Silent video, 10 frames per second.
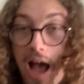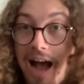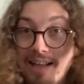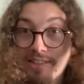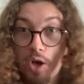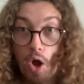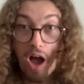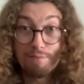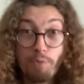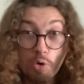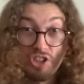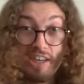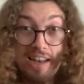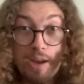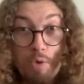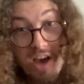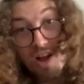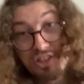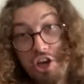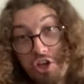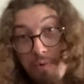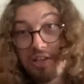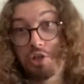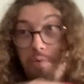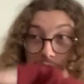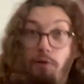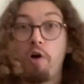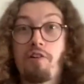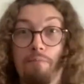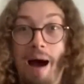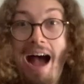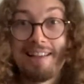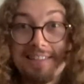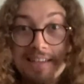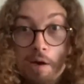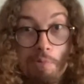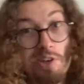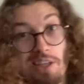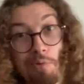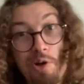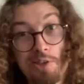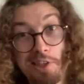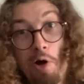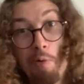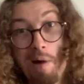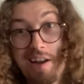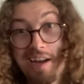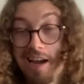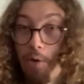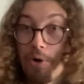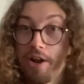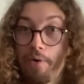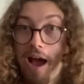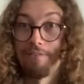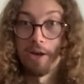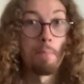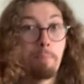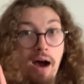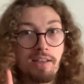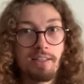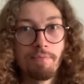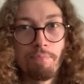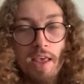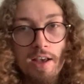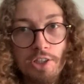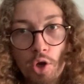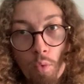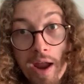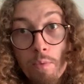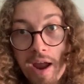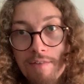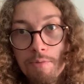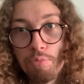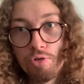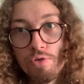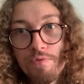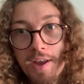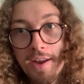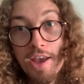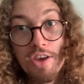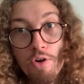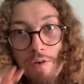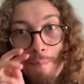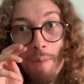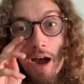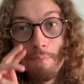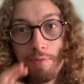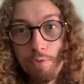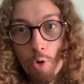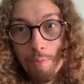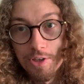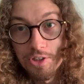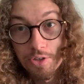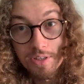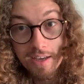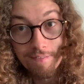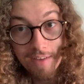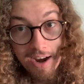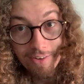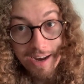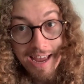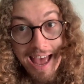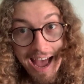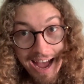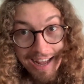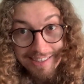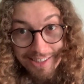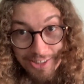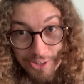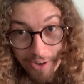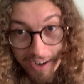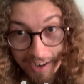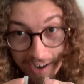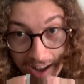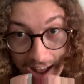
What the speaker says: And unfortunately, we can't turn you into a flock of bats because that would cost a lot of money and we don't have it. But there's a great way of improving your vampire performance using a very handy trick.